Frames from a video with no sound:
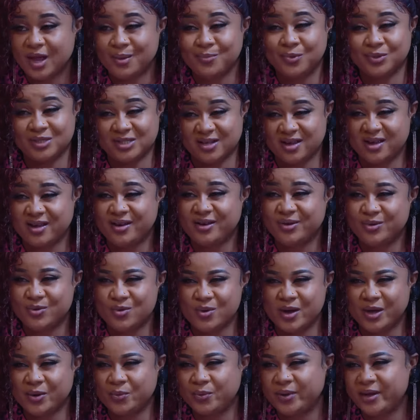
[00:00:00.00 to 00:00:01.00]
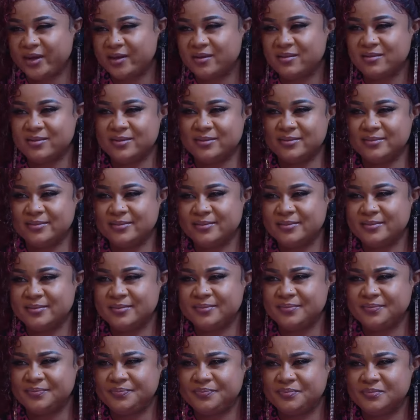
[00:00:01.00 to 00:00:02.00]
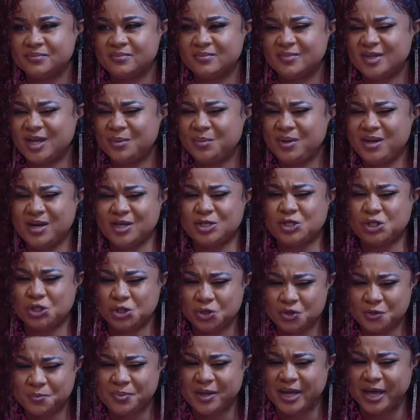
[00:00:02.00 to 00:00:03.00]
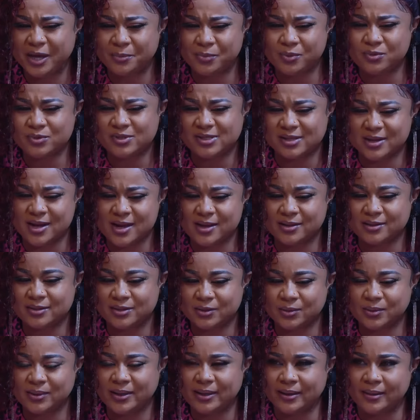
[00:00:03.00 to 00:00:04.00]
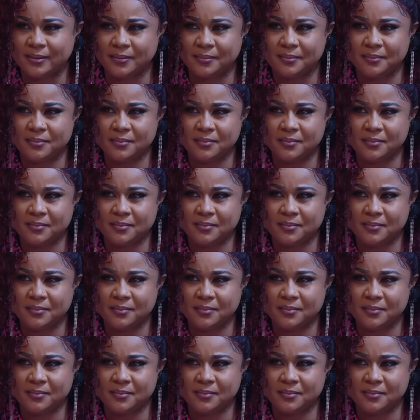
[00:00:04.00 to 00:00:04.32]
But I know I will. I mean, I should be able to handle him.